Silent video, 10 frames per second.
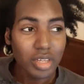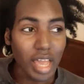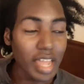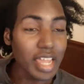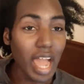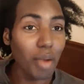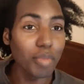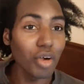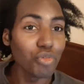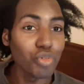And y'all
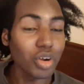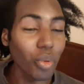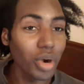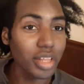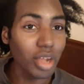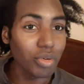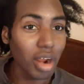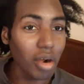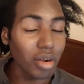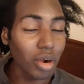both recording on
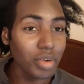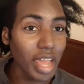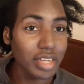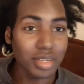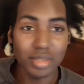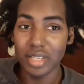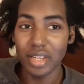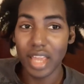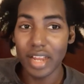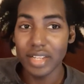darn gonna national
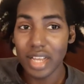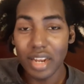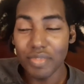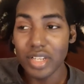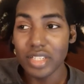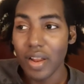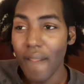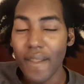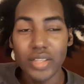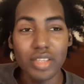syndicated television.
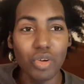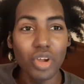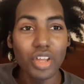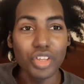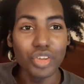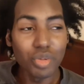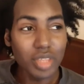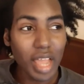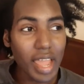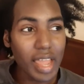So you
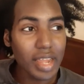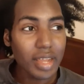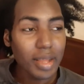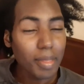think